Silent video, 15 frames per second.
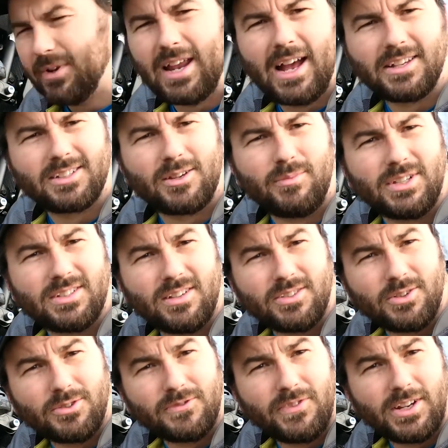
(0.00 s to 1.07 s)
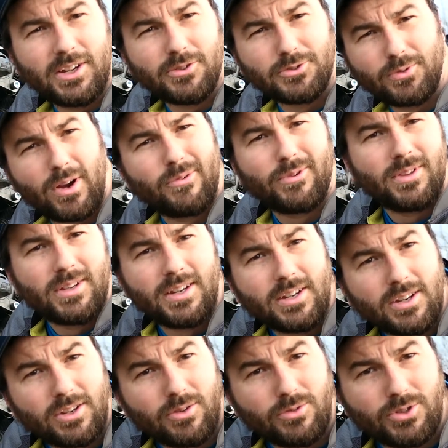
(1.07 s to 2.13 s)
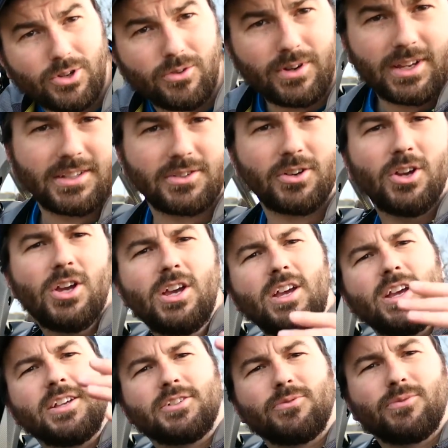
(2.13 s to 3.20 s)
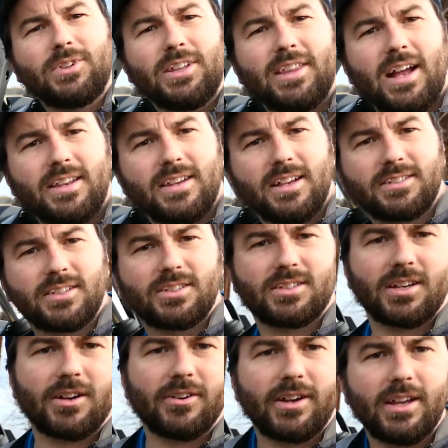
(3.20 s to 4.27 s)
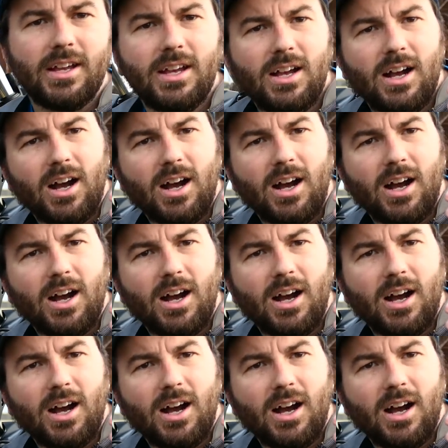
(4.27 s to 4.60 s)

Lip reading: been asking me since those videos, do I really need to do tuning? Is it really that necessary?